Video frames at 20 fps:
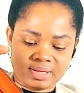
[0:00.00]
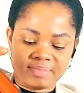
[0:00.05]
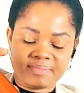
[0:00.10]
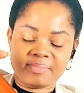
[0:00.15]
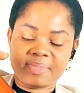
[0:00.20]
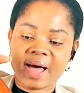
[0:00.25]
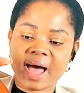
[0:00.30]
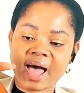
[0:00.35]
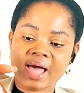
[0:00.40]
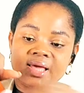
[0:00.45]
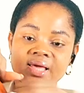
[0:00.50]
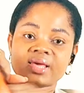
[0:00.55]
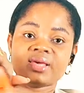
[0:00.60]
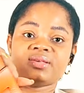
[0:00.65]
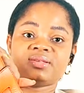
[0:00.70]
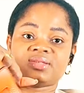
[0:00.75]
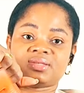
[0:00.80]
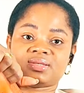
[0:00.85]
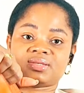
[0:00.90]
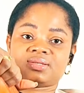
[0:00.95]
the bag
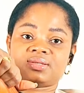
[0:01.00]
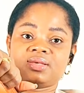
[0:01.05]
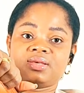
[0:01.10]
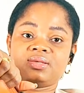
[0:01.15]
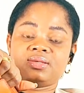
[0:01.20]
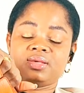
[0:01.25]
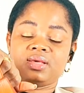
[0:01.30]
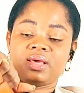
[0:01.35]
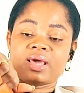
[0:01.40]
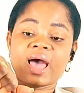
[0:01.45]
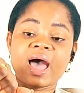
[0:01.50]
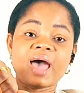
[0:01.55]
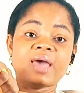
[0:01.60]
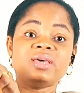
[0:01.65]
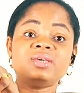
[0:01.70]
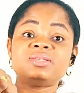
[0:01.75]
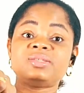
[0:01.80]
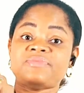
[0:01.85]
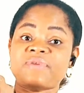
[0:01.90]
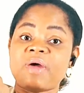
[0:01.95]
is
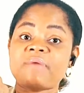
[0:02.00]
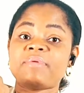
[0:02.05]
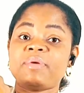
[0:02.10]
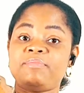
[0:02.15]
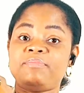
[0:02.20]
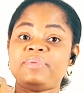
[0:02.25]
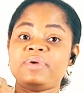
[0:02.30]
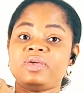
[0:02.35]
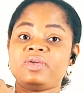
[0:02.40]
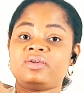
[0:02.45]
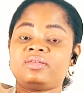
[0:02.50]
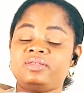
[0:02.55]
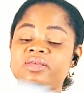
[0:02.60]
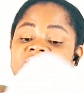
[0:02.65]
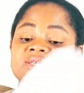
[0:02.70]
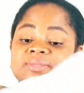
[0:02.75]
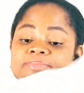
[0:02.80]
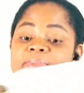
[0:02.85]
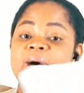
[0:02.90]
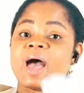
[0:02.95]
it is very big
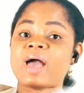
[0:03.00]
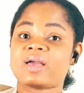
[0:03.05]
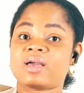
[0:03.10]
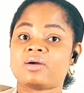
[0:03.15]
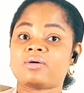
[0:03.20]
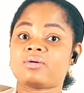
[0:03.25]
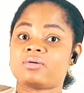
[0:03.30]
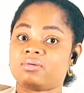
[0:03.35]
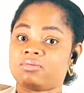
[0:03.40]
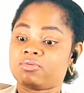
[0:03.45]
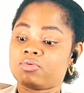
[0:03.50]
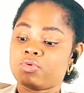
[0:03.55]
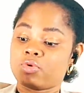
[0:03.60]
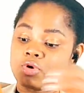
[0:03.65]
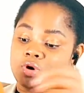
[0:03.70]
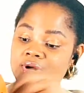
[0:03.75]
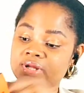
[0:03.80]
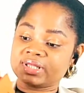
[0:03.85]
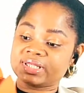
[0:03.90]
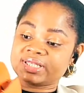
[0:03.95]
this bag
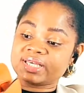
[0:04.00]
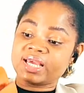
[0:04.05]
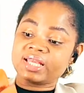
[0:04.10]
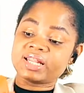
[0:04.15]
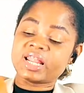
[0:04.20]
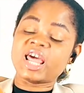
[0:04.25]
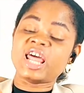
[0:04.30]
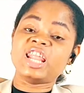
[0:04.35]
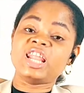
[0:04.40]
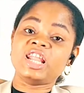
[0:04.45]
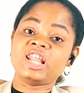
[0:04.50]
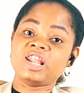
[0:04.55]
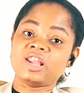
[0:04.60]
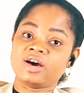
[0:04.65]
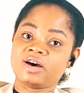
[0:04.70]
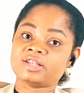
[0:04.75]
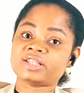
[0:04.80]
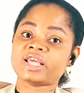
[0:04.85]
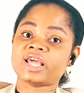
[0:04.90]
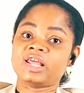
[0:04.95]
contain a
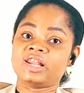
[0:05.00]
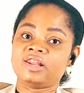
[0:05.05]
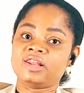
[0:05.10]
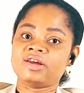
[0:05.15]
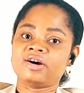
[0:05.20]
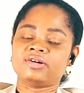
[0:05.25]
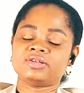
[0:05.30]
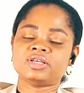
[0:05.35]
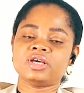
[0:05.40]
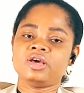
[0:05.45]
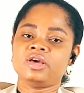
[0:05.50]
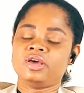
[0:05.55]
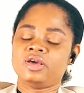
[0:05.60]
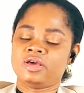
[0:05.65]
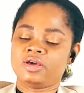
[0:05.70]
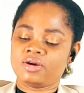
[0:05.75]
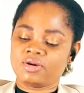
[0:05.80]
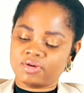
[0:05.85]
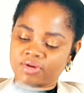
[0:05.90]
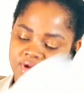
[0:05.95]
lot a lot
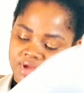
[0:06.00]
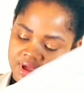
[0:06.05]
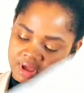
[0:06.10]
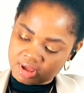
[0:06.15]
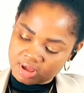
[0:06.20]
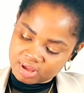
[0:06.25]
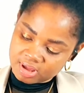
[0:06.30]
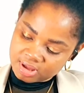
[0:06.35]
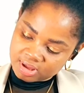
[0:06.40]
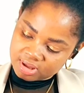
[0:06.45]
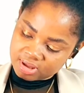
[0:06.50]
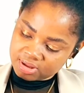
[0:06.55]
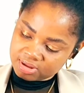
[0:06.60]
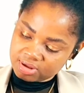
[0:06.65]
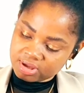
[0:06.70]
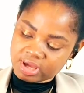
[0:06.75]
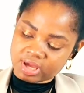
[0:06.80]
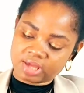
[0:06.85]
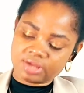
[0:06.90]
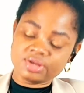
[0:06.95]
okay
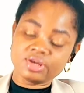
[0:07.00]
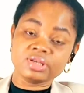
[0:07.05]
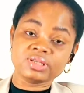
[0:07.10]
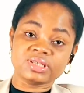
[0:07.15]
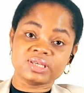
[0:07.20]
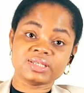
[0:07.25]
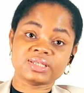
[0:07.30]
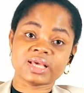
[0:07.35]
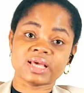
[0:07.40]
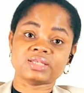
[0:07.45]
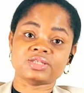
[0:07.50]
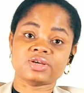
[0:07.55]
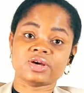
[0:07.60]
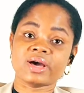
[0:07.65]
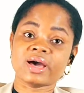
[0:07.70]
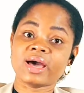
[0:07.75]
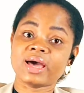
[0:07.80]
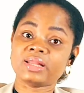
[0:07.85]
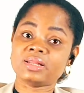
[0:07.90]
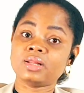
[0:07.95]
you can use this as
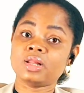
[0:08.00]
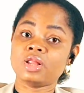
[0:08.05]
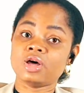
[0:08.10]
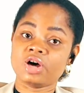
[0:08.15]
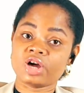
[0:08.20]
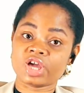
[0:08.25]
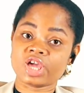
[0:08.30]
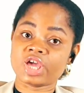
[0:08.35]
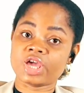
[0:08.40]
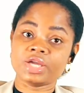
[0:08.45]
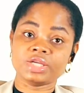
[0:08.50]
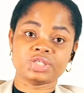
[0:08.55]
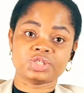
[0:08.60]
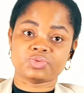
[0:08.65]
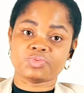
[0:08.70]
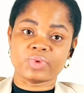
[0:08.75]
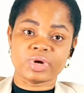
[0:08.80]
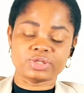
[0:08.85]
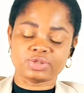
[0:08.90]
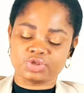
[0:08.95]
your hand
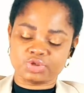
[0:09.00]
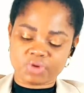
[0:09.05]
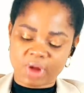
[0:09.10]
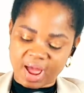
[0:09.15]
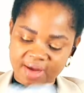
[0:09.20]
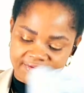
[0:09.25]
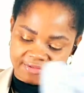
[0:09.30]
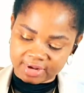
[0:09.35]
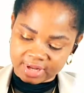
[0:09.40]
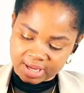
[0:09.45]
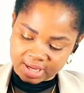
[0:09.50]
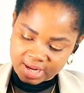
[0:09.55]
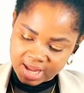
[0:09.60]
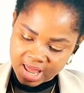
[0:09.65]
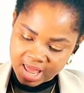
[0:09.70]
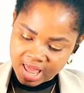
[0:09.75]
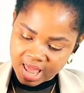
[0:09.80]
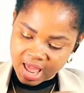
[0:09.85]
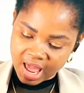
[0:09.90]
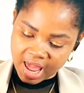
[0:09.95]
luggage when traveling
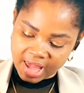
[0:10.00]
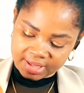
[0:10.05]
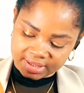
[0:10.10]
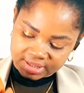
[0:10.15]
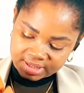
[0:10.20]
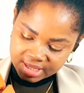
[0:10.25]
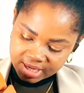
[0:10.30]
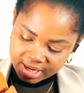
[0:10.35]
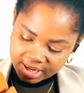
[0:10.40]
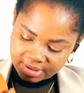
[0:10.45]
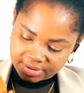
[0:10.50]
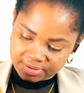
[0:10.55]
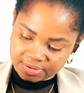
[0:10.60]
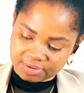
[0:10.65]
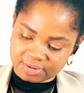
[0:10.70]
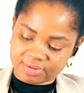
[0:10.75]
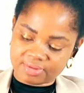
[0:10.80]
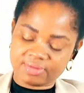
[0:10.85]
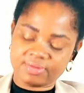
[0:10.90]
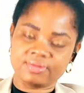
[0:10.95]
i tell
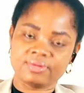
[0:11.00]
you